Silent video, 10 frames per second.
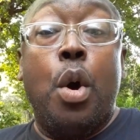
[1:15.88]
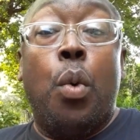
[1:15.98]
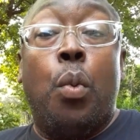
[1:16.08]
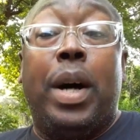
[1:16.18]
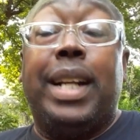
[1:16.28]

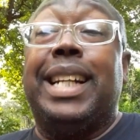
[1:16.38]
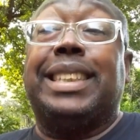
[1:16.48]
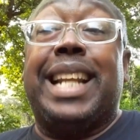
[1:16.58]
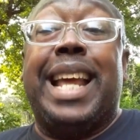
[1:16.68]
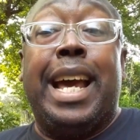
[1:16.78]
what
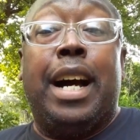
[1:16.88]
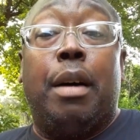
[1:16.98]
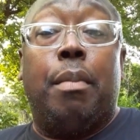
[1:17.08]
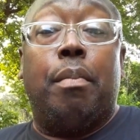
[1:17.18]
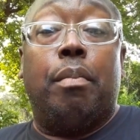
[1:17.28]
does it
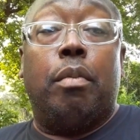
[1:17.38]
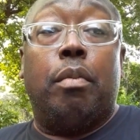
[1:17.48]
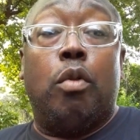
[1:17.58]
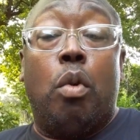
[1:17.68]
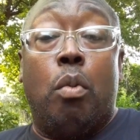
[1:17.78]
help?
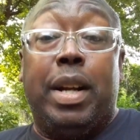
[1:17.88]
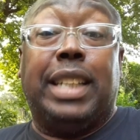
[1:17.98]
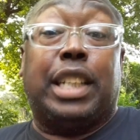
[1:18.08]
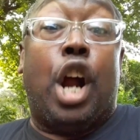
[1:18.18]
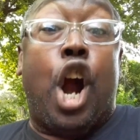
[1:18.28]
What
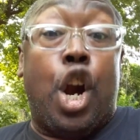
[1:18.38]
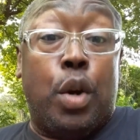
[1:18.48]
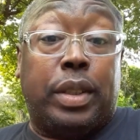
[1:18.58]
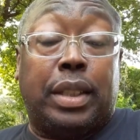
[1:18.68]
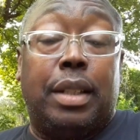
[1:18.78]
does it
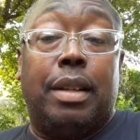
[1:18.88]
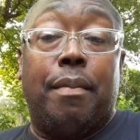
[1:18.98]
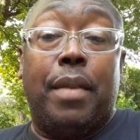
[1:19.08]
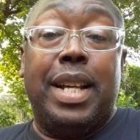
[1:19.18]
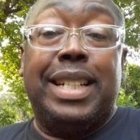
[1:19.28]
hurt
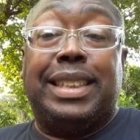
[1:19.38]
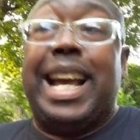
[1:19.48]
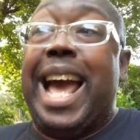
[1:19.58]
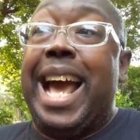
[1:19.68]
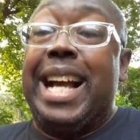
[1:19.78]
to
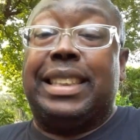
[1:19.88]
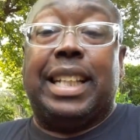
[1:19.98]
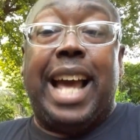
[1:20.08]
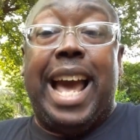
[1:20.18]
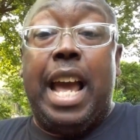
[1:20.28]
ask,
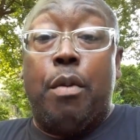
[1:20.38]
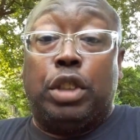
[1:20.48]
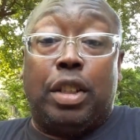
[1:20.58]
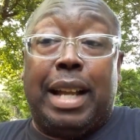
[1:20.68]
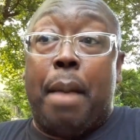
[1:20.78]
hey, would
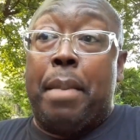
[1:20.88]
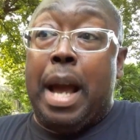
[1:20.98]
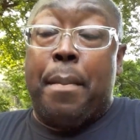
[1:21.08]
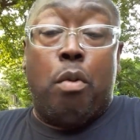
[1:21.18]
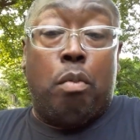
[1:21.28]

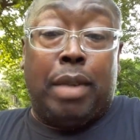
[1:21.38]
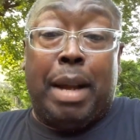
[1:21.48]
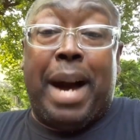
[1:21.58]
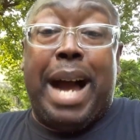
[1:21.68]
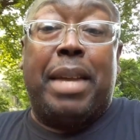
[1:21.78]
you
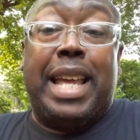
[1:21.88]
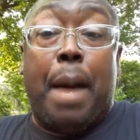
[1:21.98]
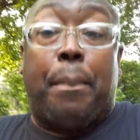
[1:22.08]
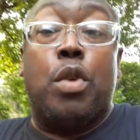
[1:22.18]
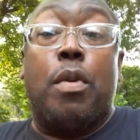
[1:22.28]
mind me
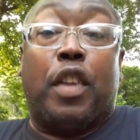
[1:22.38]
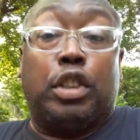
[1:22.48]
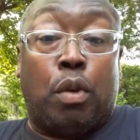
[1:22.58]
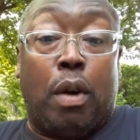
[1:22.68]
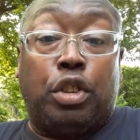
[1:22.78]
helping you with
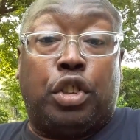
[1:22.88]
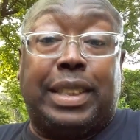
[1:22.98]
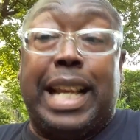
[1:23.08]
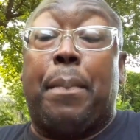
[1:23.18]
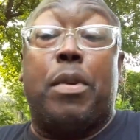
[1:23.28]
those
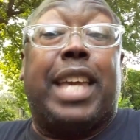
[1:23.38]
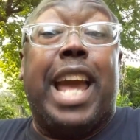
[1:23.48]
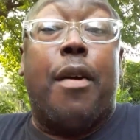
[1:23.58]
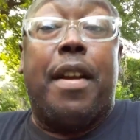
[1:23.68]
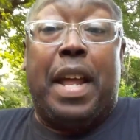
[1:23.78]
groceries? Have you
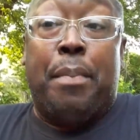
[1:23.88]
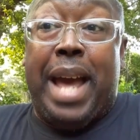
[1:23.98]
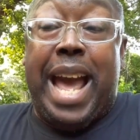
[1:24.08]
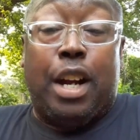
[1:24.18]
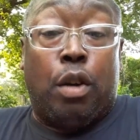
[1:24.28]
carried that
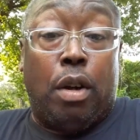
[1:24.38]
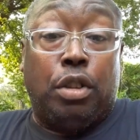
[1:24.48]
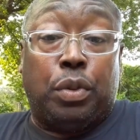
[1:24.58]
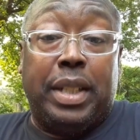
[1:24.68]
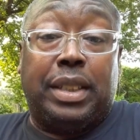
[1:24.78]
bag of
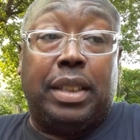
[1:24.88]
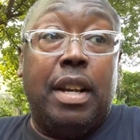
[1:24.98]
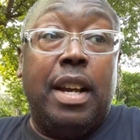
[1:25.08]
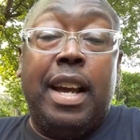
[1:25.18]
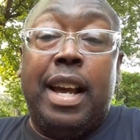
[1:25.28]
groceries?
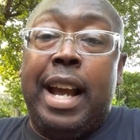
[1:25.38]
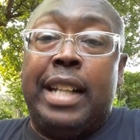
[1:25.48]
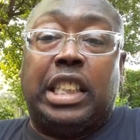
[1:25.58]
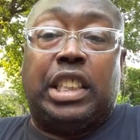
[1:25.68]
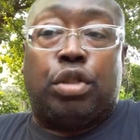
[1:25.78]
And
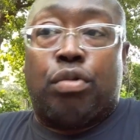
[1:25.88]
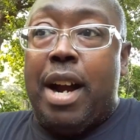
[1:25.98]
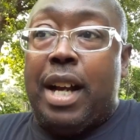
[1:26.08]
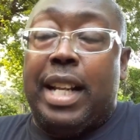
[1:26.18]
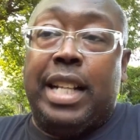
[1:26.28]
she's
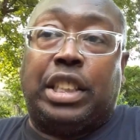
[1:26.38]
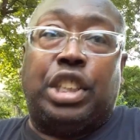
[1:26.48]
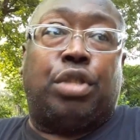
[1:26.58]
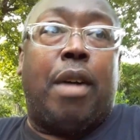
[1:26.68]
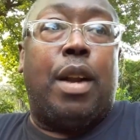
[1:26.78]
struggling and
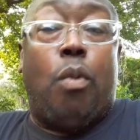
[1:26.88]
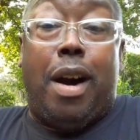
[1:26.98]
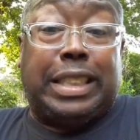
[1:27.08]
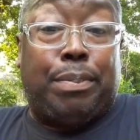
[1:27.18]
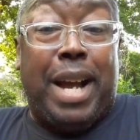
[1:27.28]
she's trying to
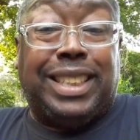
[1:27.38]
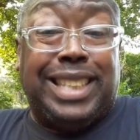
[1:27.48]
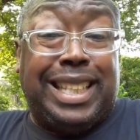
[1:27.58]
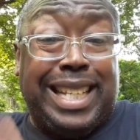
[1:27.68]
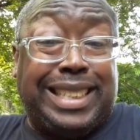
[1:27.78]
walk,
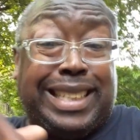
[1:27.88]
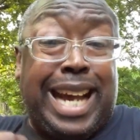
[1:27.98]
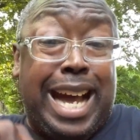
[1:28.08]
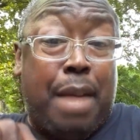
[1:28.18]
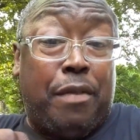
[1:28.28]
especially this
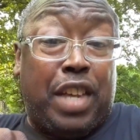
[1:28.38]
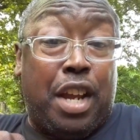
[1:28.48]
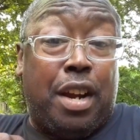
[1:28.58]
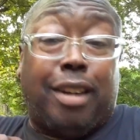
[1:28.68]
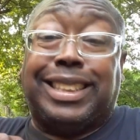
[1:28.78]
time of
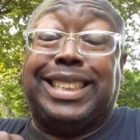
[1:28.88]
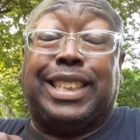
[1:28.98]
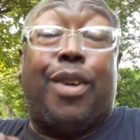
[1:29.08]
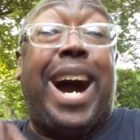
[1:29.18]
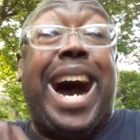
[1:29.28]
year because it's
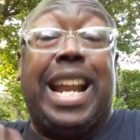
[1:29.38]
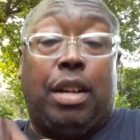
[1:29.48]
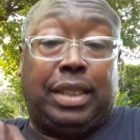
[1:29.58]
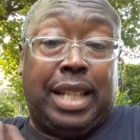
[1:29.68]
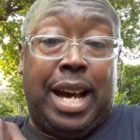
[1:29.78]
so hot
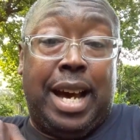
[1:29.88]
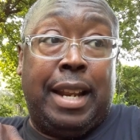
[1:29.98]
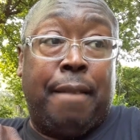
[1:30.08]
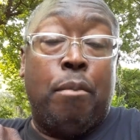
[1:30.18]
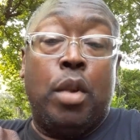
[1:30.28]
outside. And